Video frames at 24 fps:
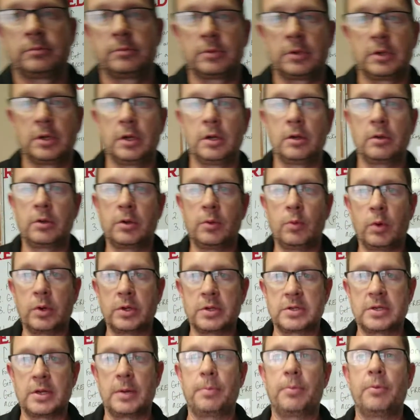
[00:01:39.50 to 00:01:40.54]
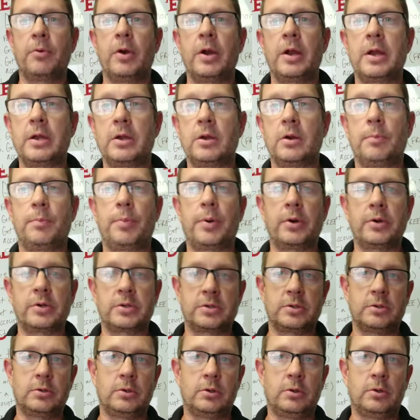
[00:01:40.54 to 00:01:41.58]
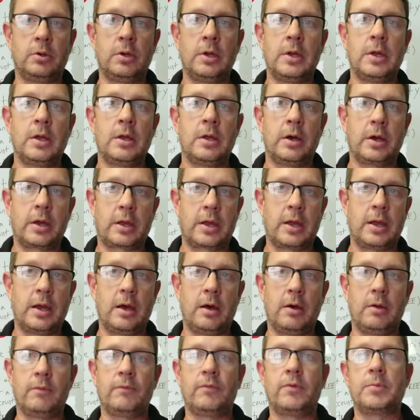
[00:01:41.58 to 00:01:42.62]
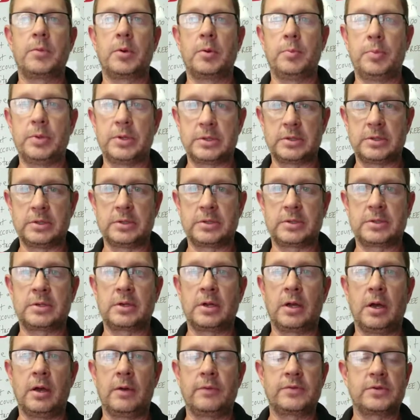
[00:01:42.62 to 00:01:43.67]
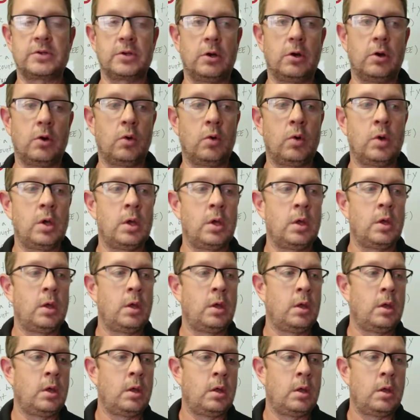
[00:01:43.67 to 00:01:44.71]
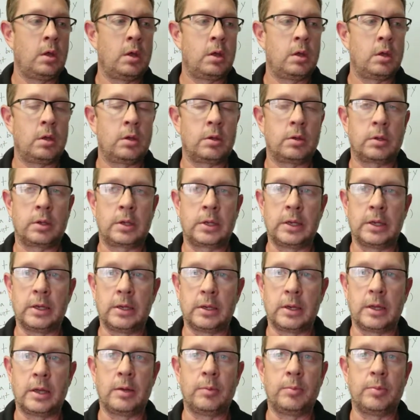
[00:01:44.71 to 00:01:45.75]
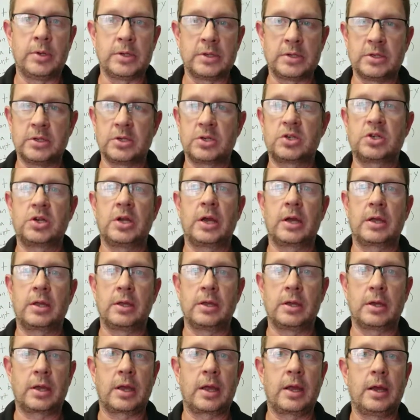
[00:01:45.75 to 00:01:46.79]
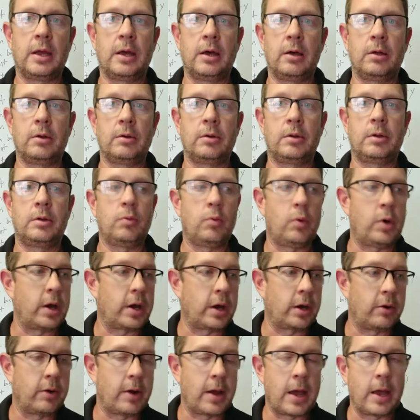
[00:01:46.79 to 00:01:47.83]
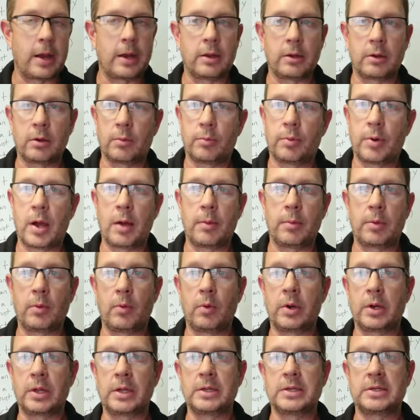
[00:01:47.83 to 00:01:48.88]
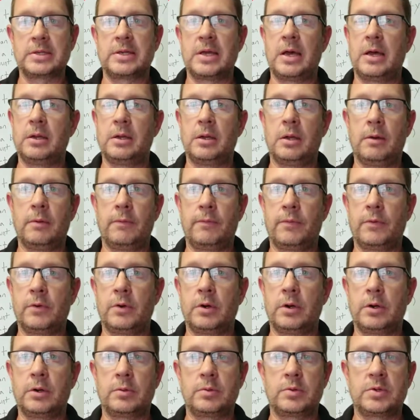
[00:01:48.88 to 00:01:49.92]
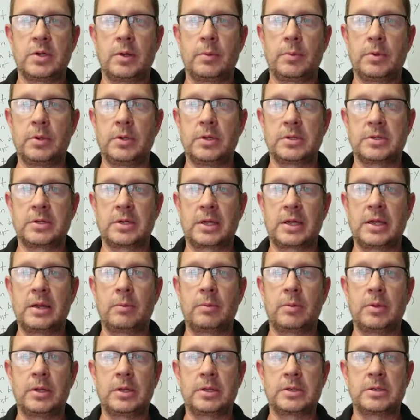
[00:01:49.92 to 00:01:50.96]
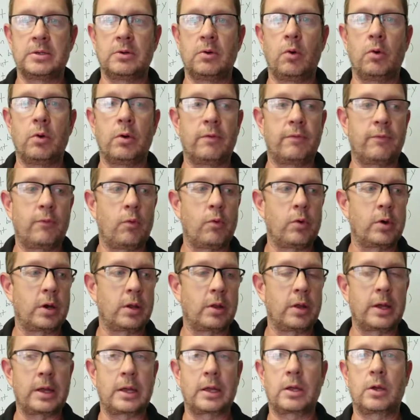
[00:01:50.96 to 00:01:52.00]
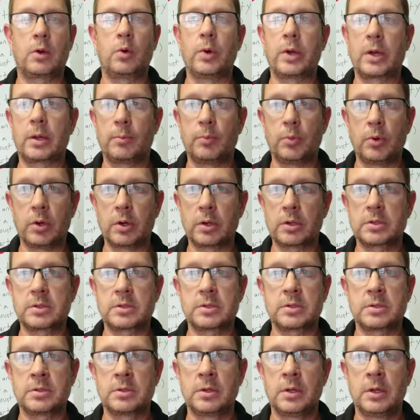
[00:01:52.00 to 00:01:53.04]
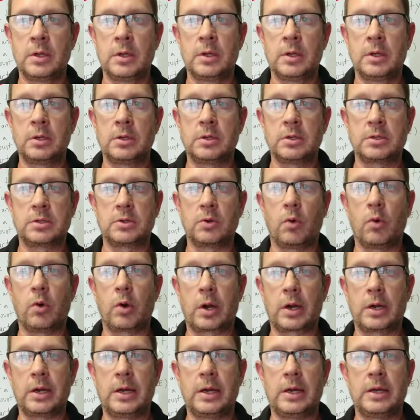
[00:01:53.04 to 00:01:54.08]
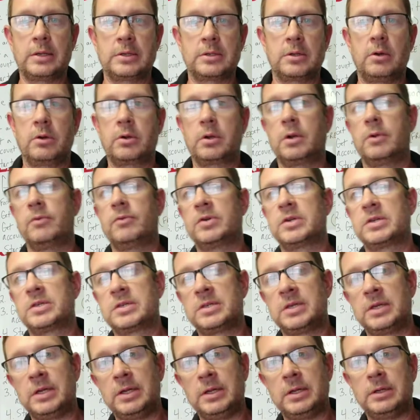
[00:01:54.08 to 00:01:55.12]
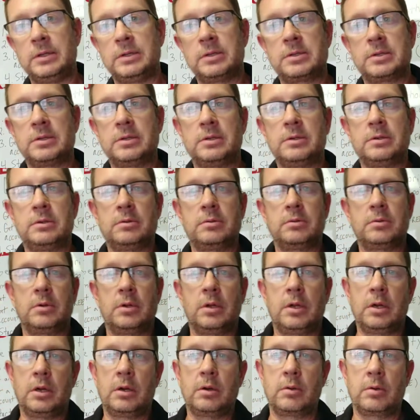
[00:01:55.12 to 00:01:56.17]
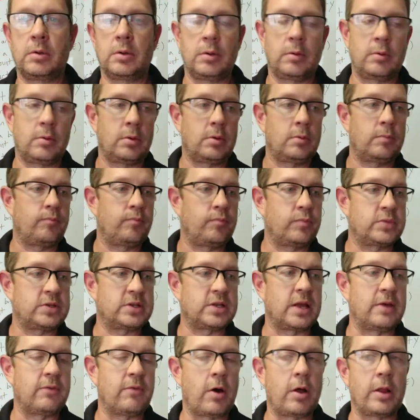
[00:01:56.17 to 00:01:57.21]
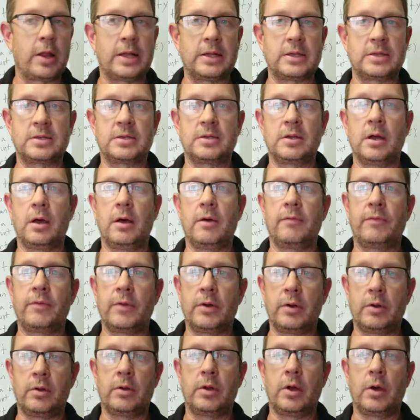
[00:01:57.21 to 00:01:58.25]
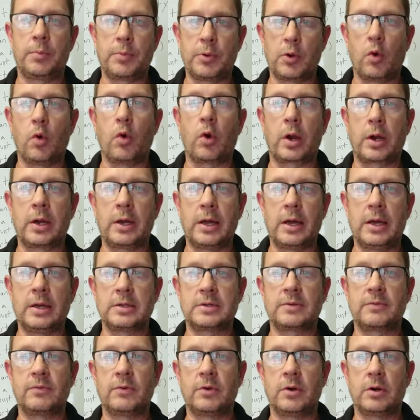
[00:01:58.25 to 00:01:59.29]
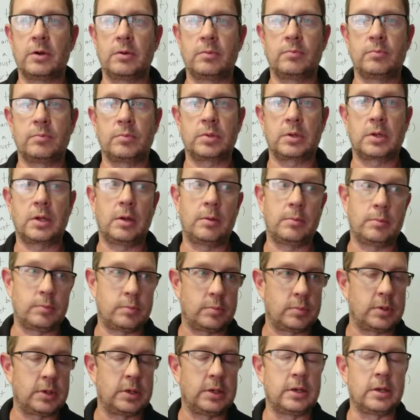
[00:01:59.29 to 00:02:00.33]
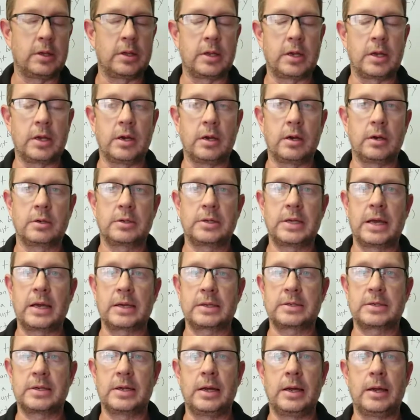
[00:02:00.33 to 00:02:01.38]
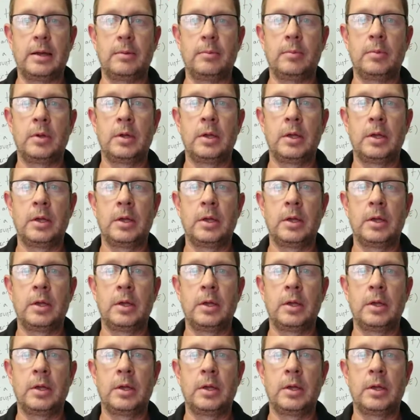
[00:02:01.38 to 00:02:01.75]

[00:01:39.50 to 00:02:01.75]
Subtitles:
You want to separate your personal account from your business stuff. So get a business checking account. While you're at it, you'll probably want to get signed up for something just to keep things in order for you, like QuickBooks, just to organize all your receipts and save all that stuff. It'll help you organize for come the end of the year, tax time.